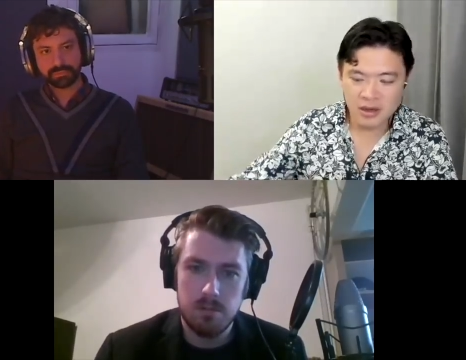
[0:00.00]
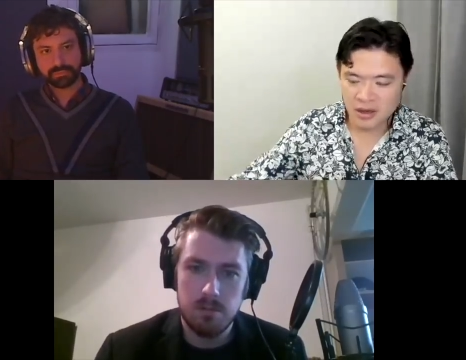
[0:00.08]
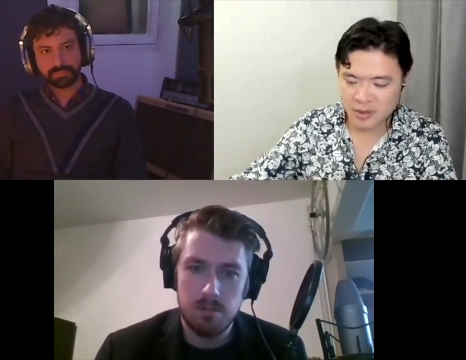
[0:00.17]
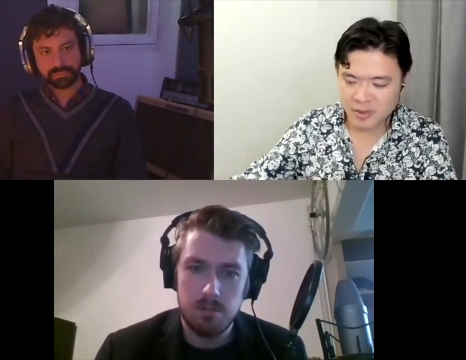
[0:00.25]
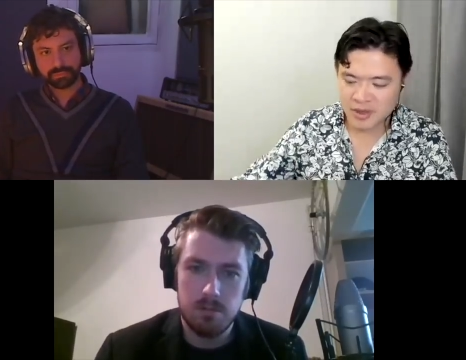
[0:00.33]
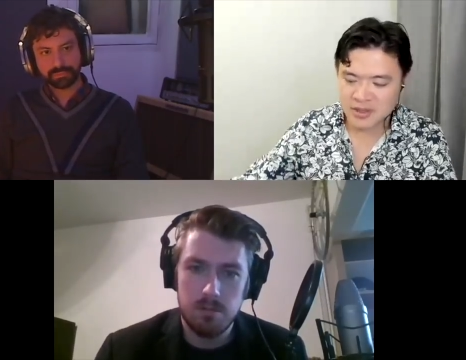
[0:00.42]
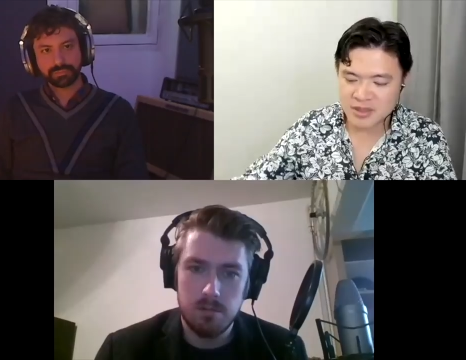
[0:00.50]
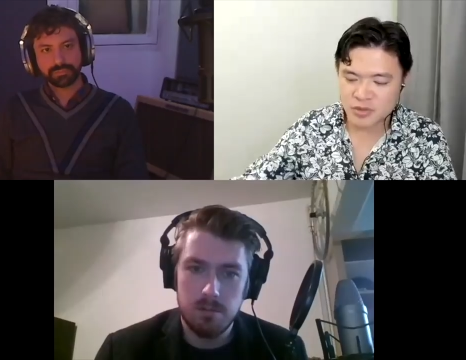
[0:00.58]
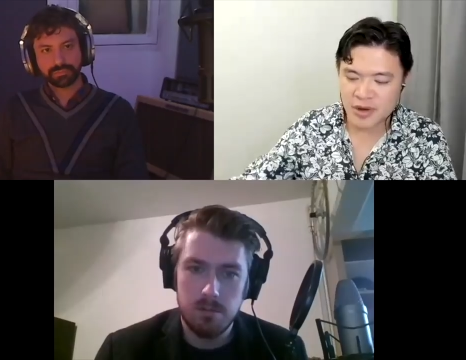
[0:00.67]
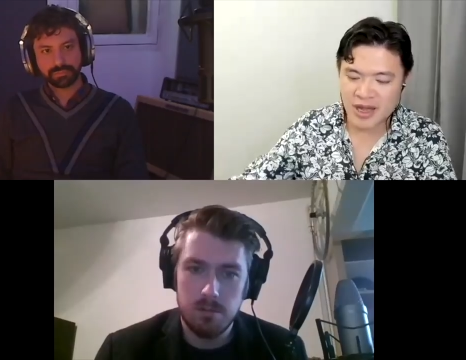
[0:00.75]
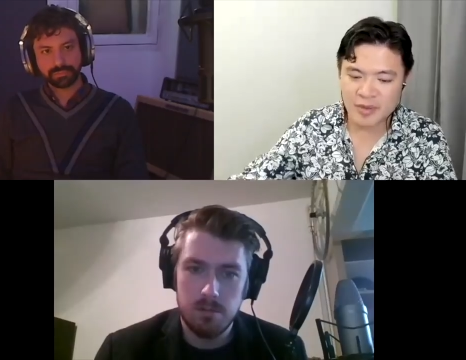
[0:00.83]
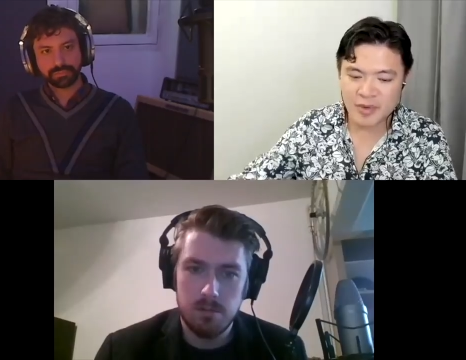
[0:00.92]
Speaker 1: I mean, this is
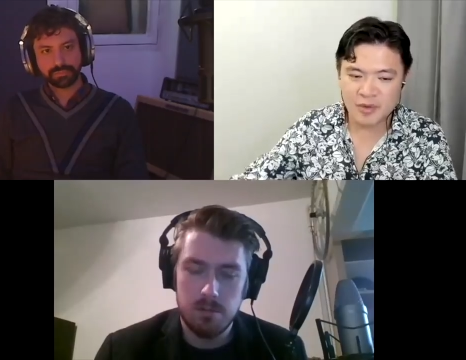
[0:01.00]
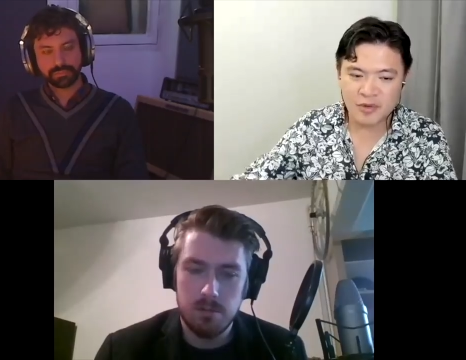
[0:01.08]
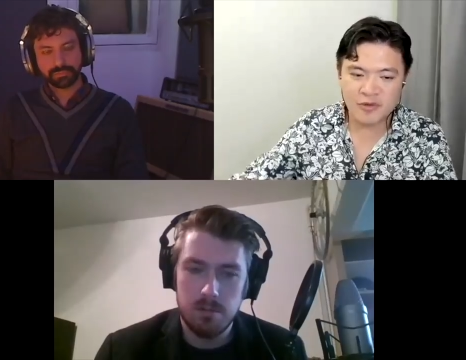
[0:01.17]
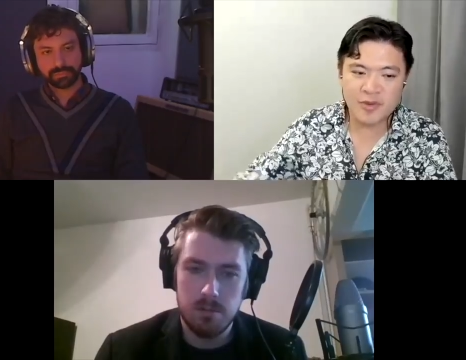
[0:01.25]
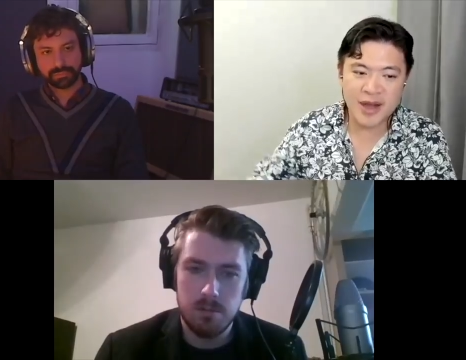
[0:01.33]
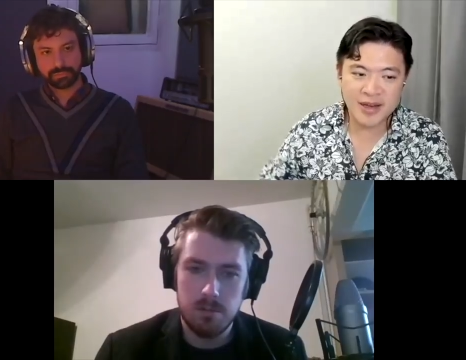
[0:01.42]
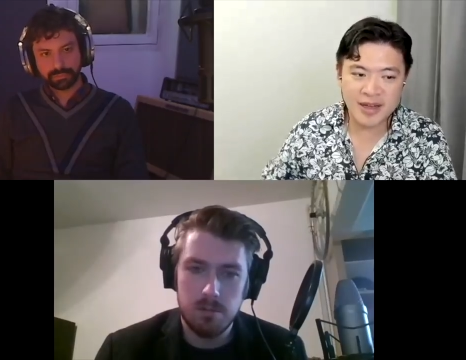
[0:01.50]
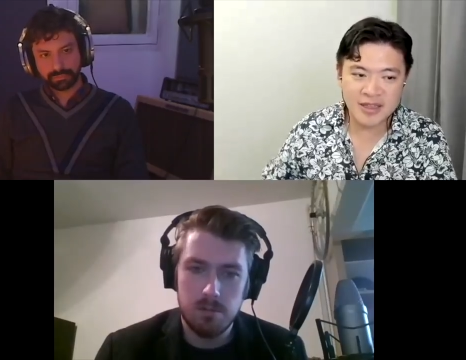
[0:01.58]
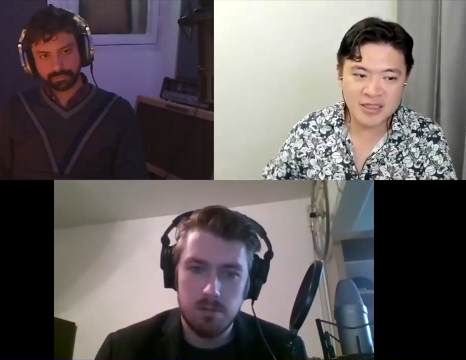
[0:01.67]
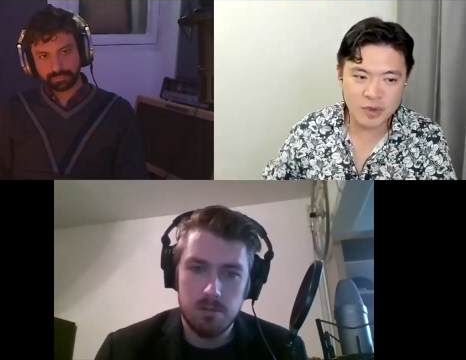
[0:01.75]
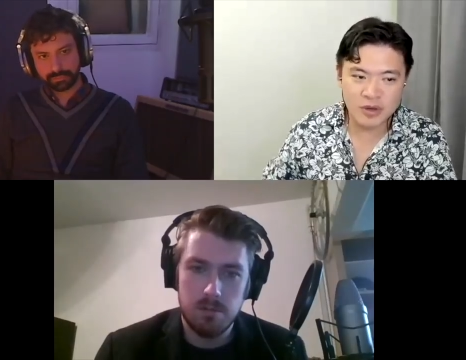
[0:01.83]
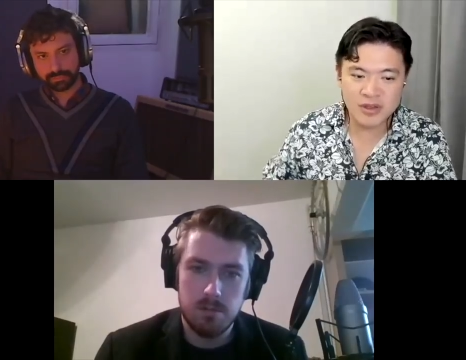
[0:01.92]
what happened with
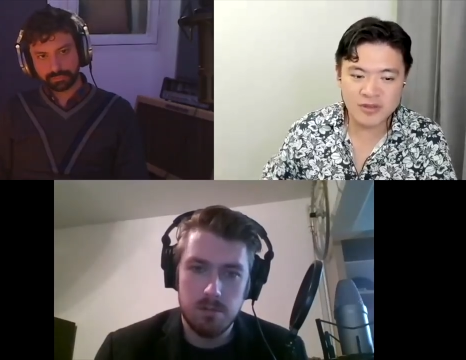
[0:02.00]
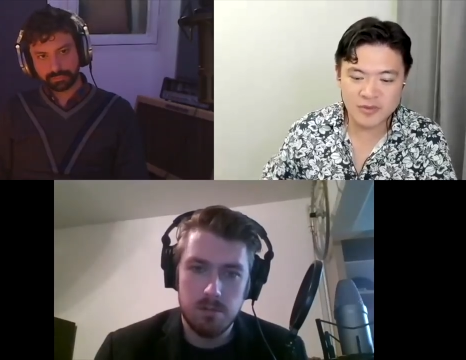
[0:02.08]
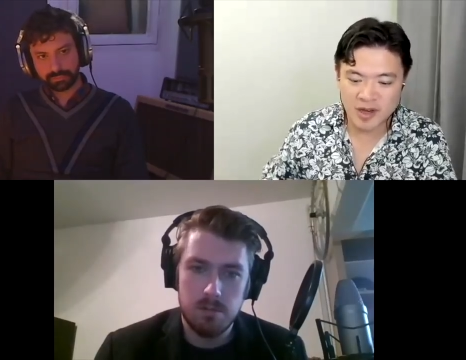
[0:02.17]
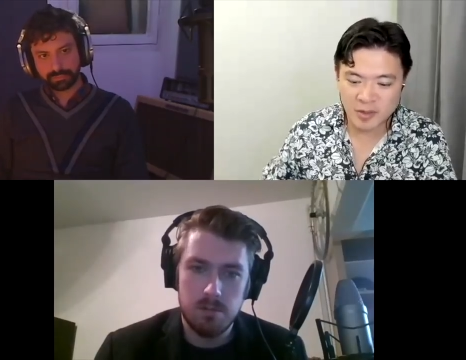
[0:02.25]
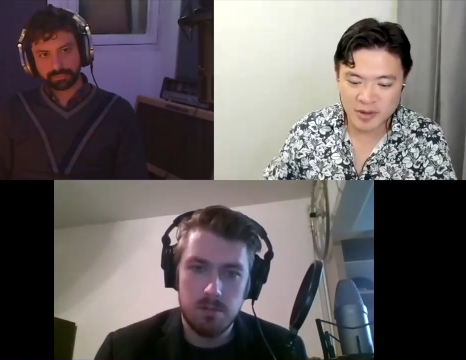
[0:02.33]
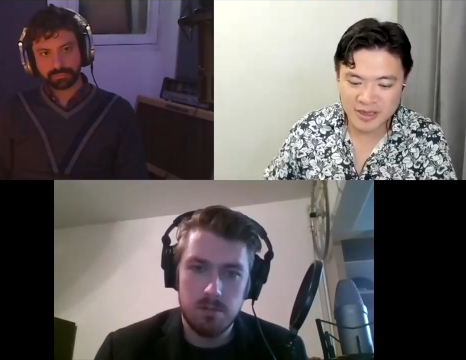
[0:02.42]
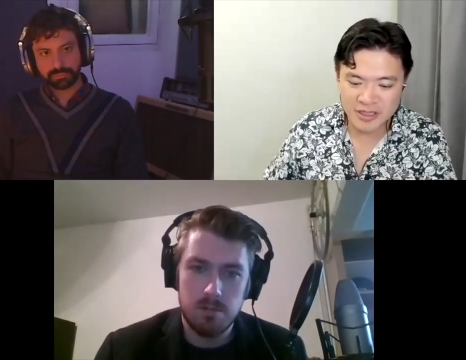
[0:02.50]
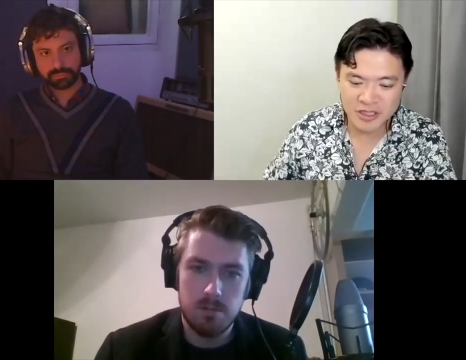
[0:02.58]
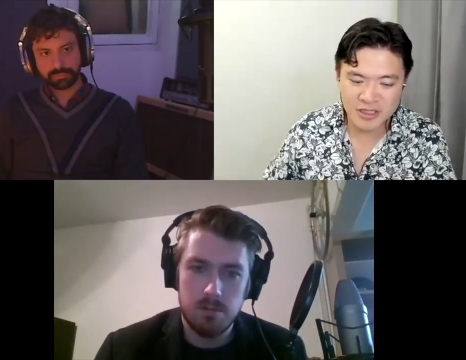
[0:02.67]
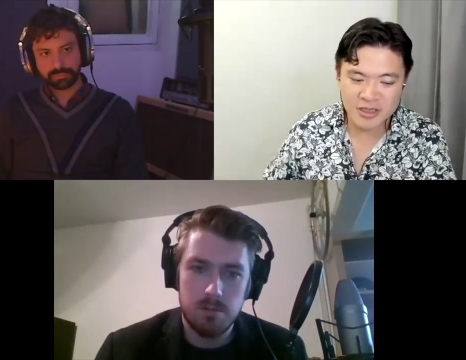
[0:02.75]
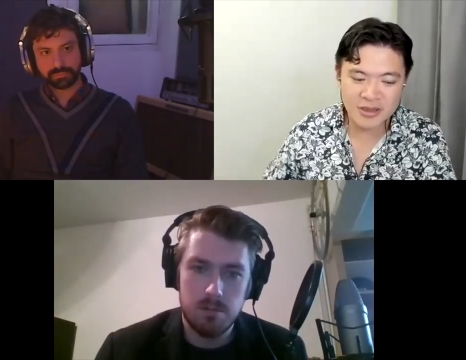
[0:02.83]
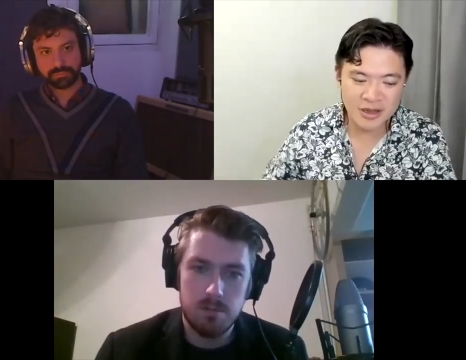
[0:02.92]
Binance voting
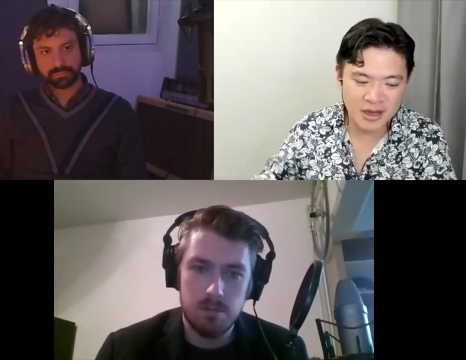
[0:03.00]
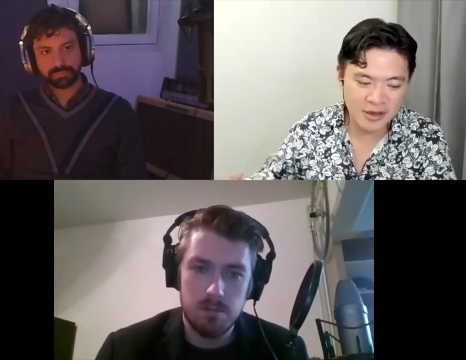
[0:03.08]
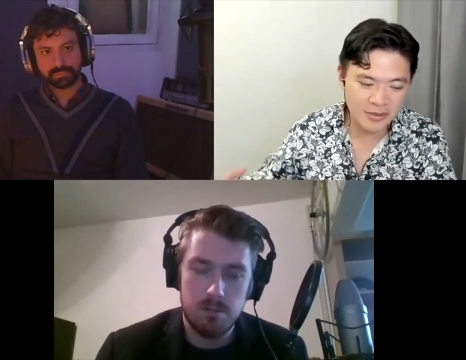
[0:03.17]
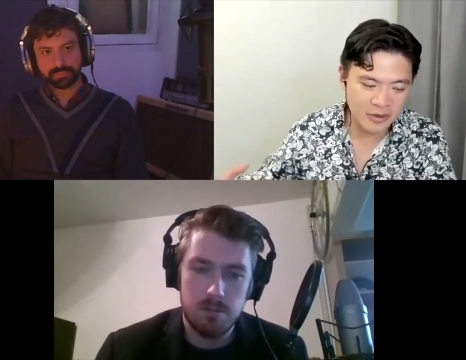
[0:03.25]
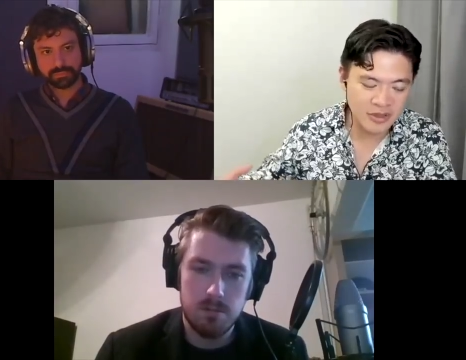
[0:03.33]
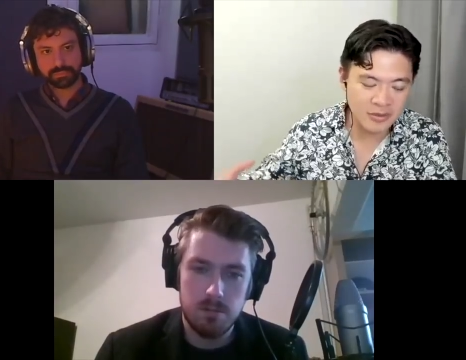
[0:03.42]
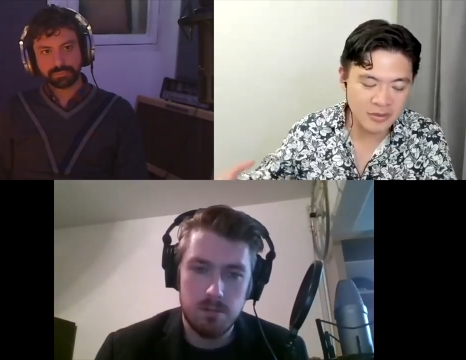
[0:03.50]
manipulation. Um, there was a